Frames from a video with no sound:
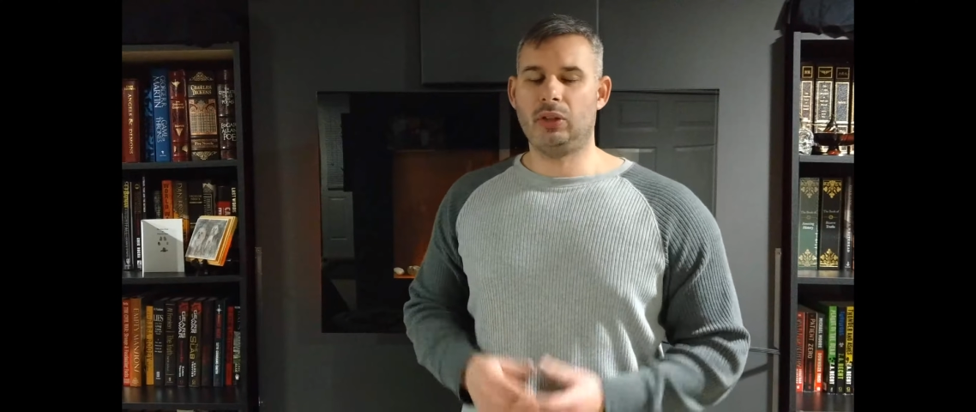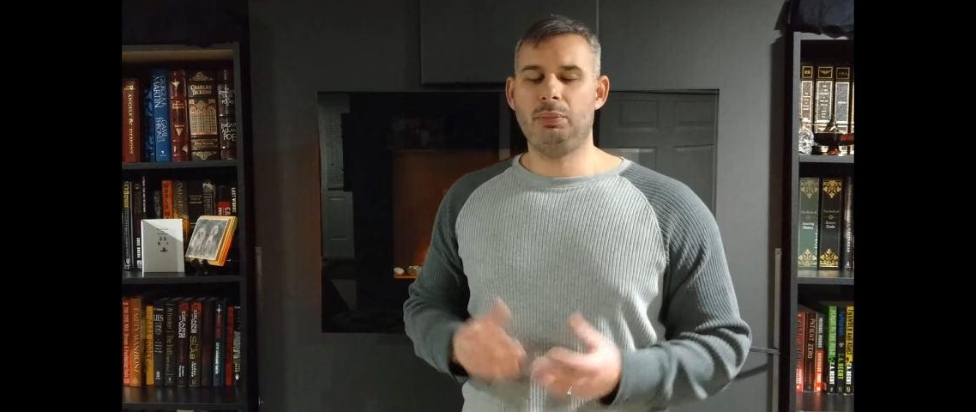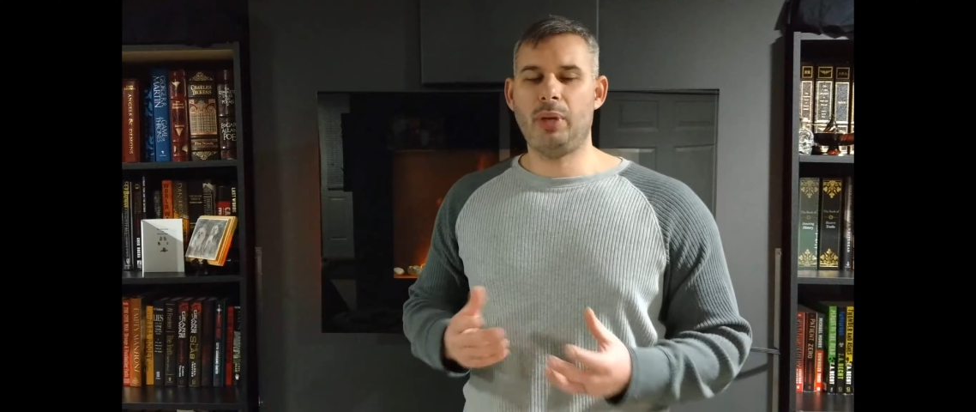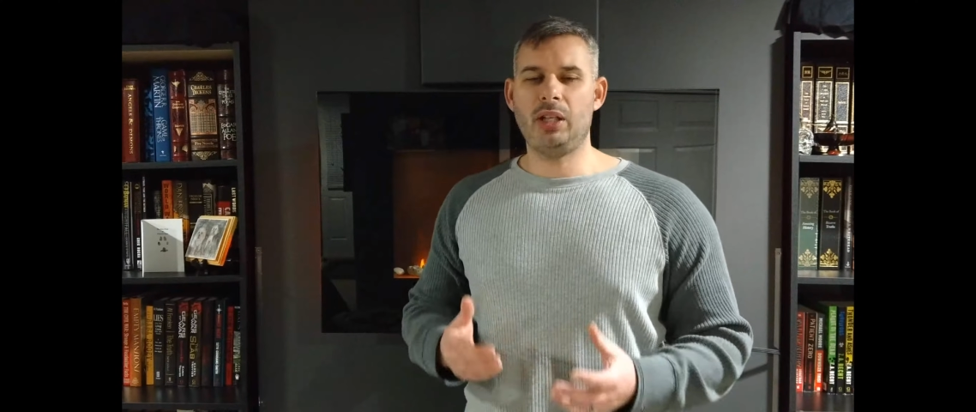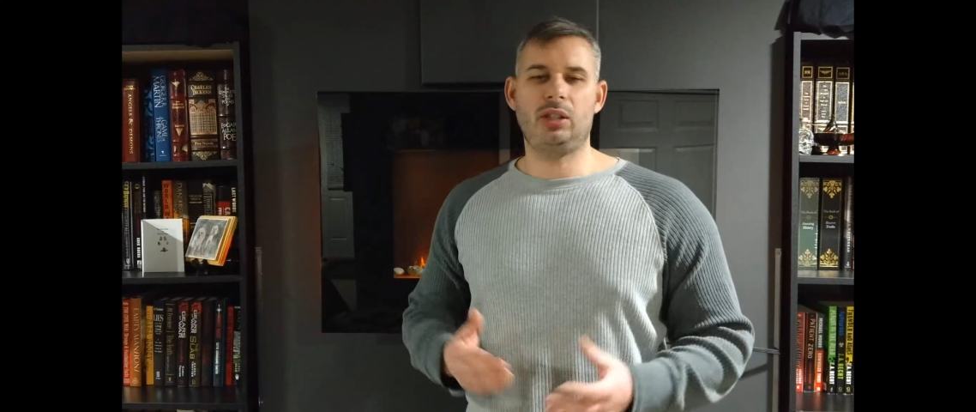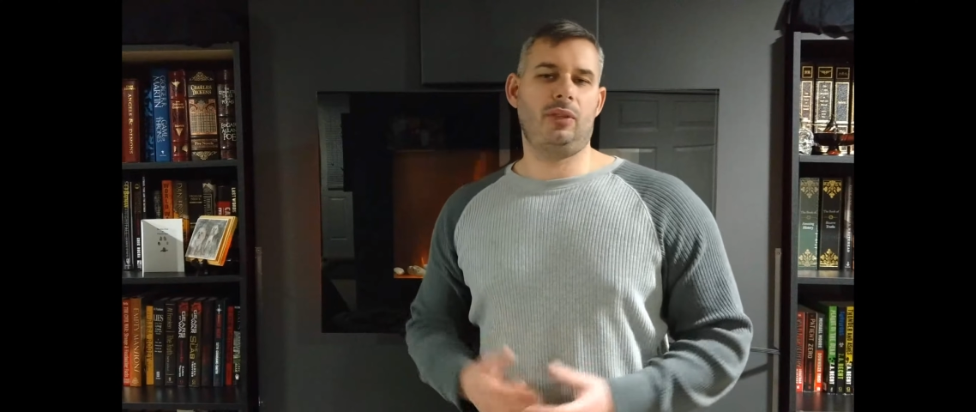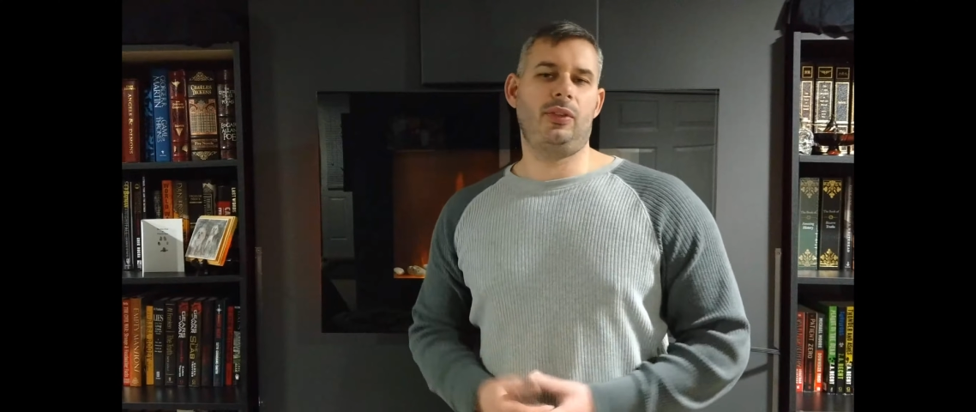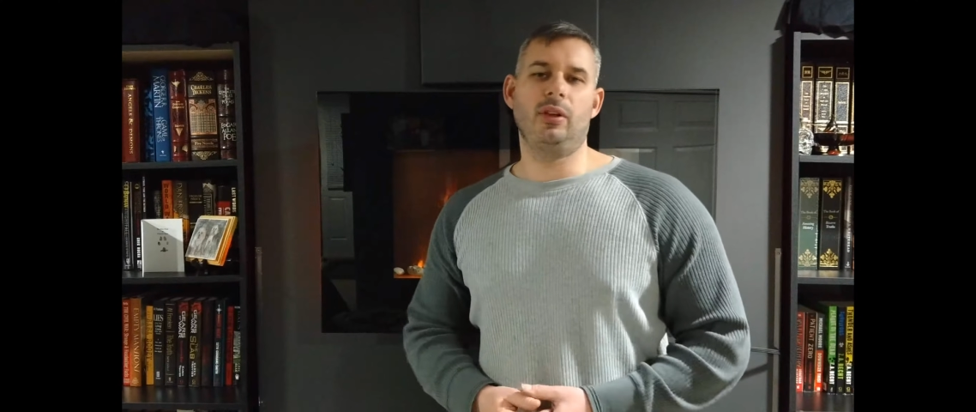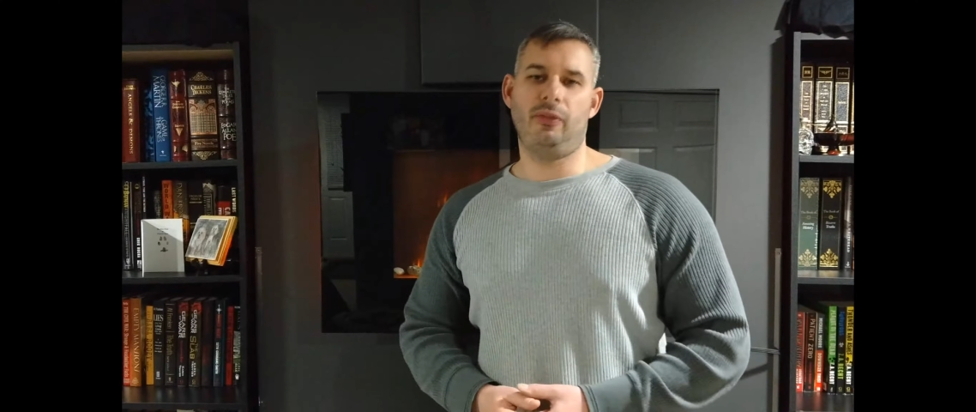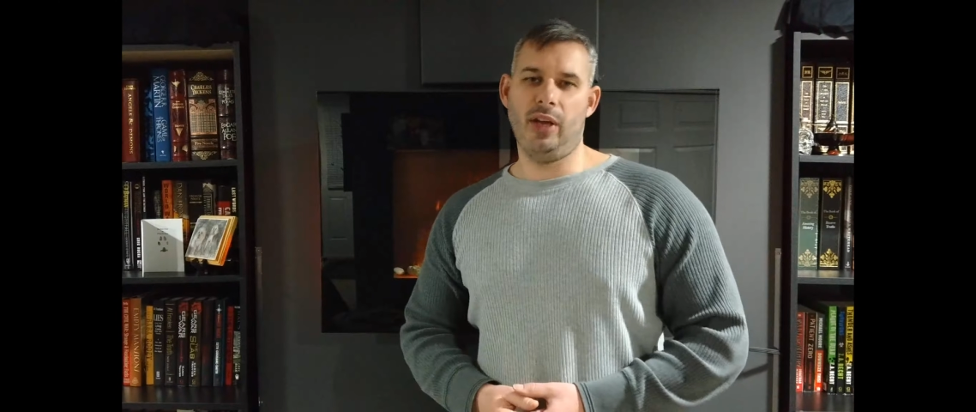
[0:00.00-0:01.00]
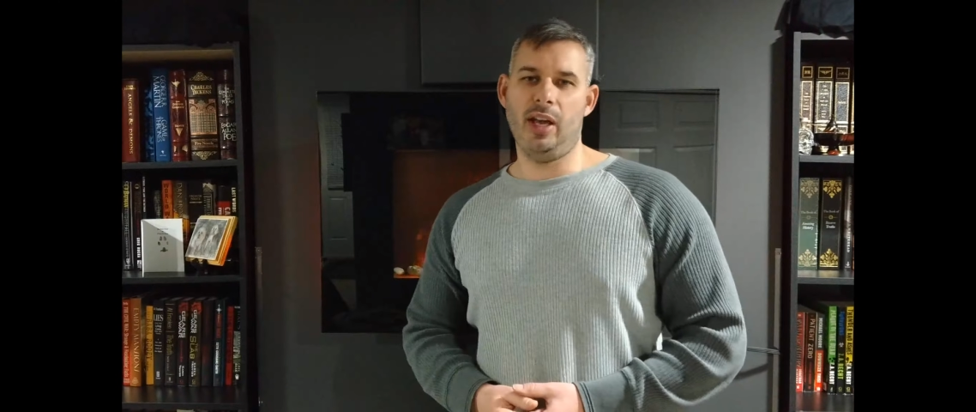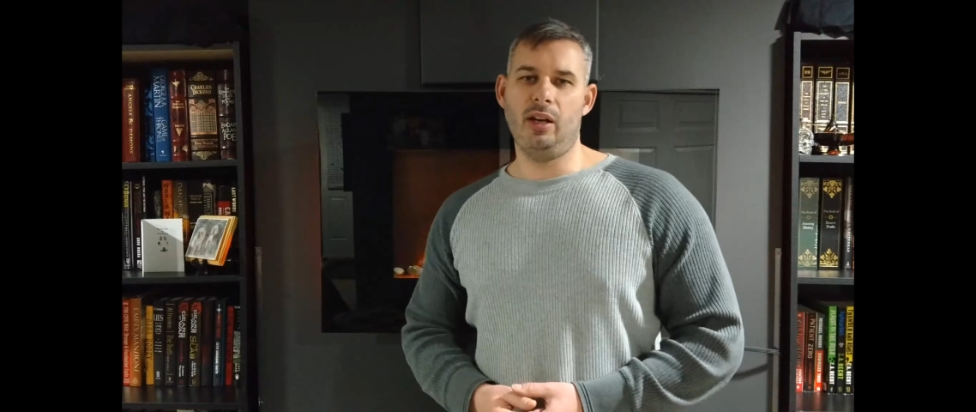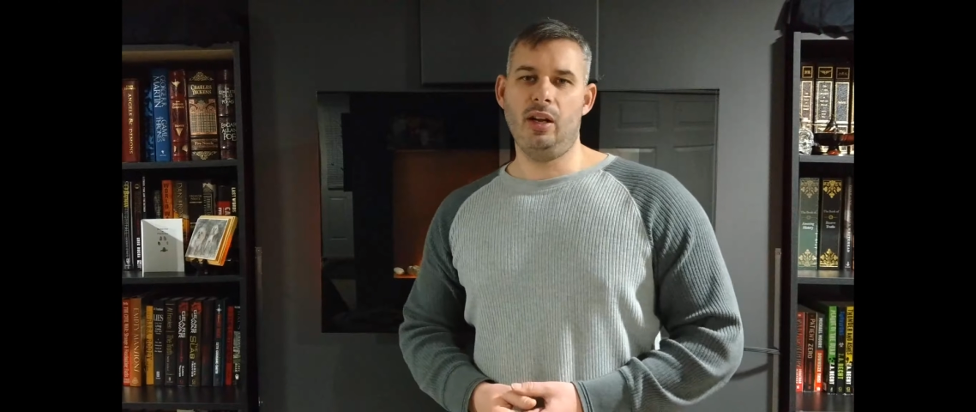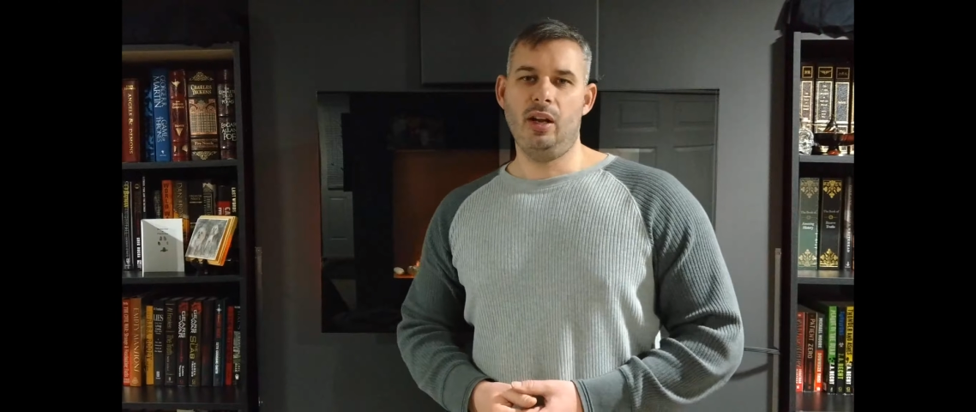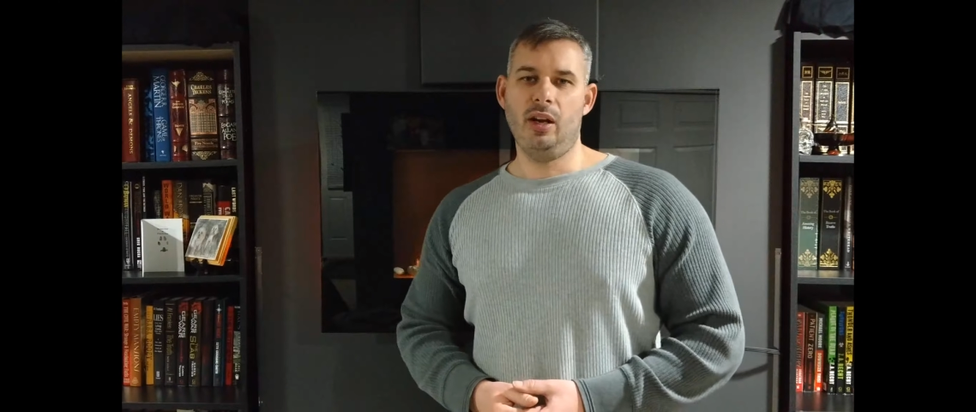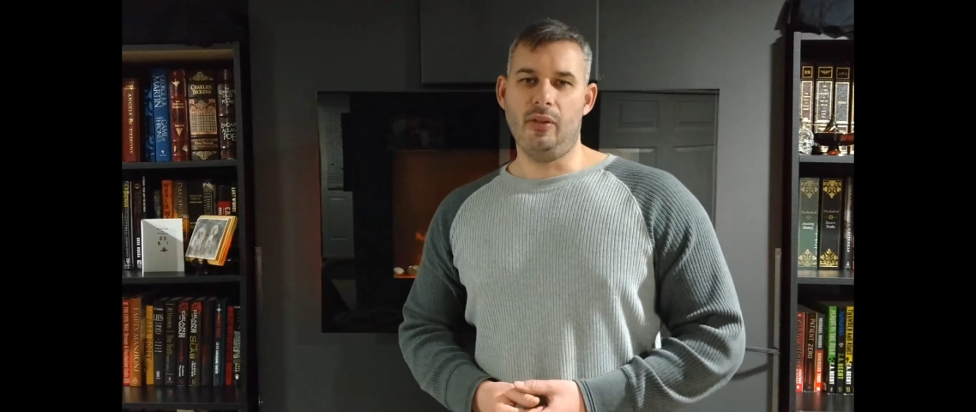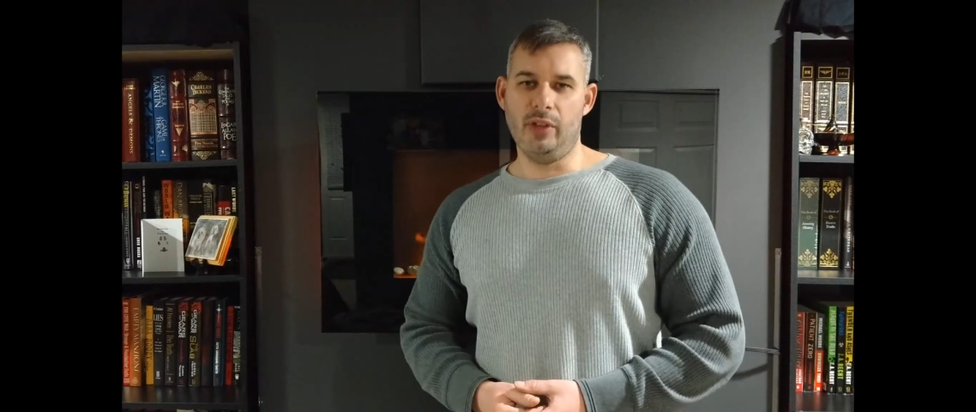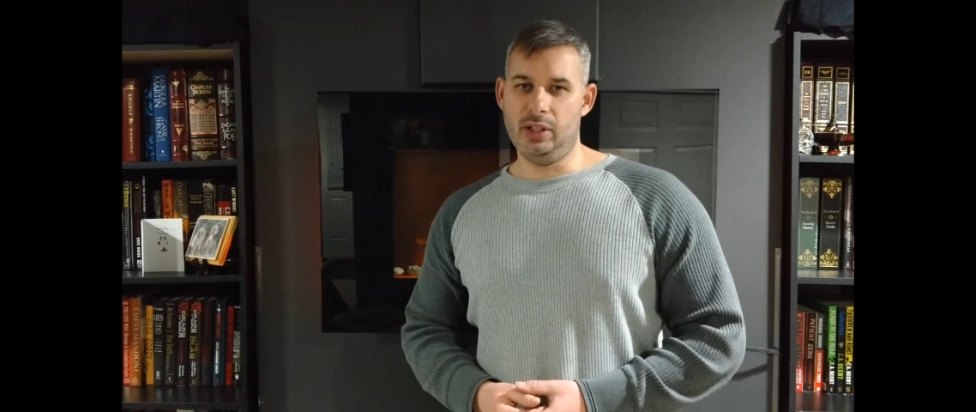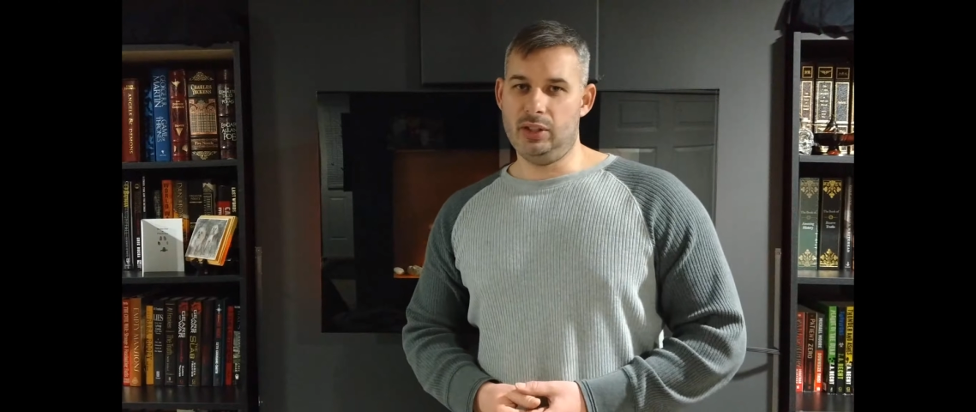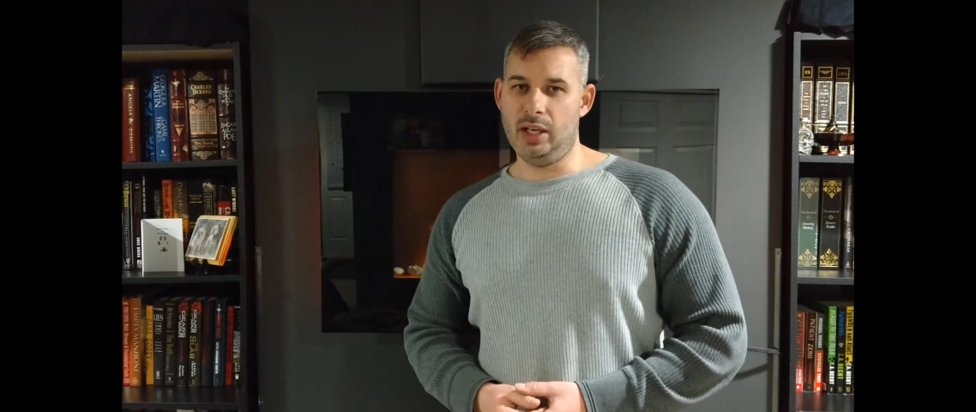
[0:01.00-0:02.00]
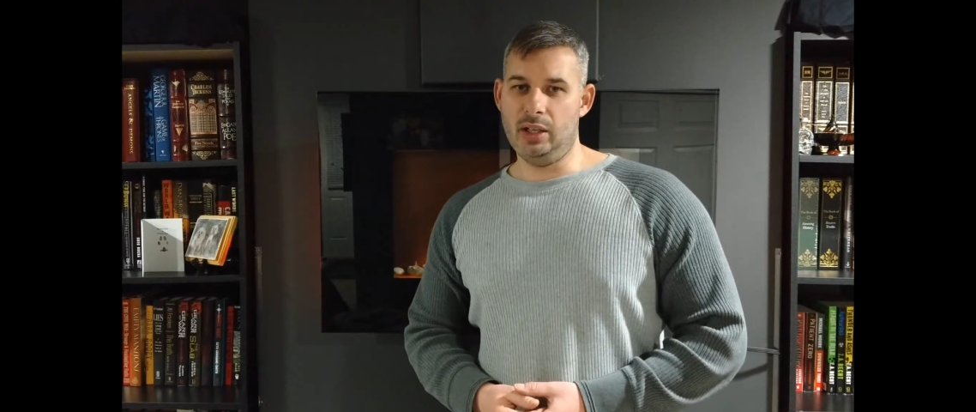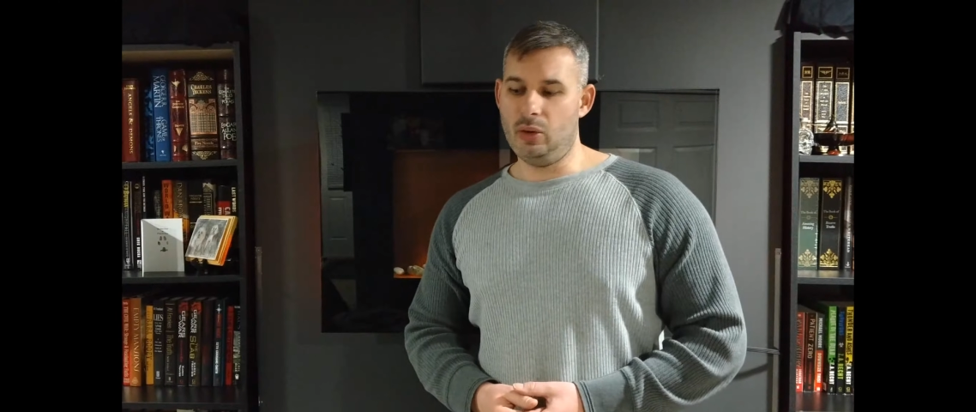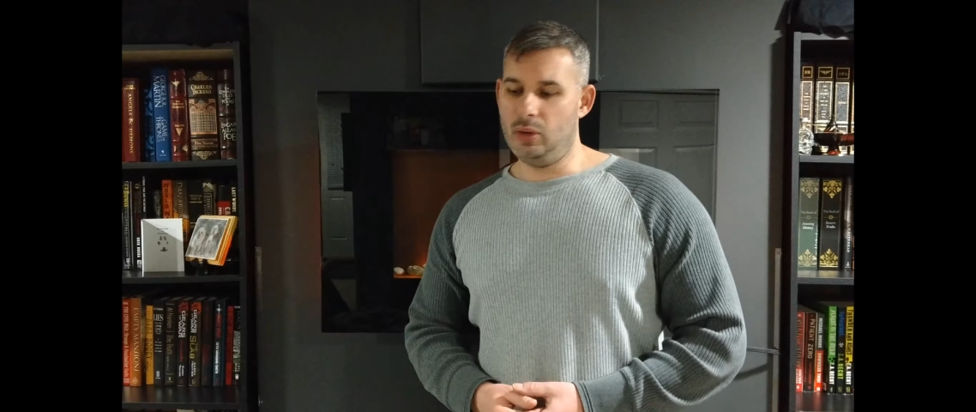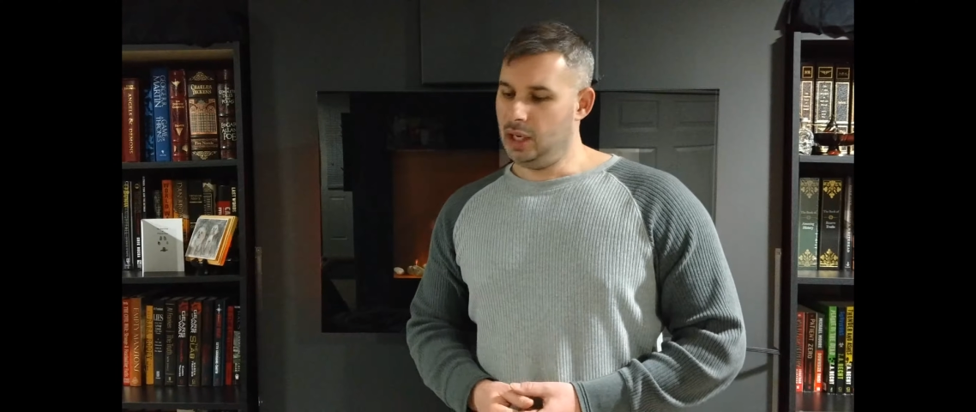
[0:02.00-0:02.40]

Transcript: especially if you're a fan of the Nintendo.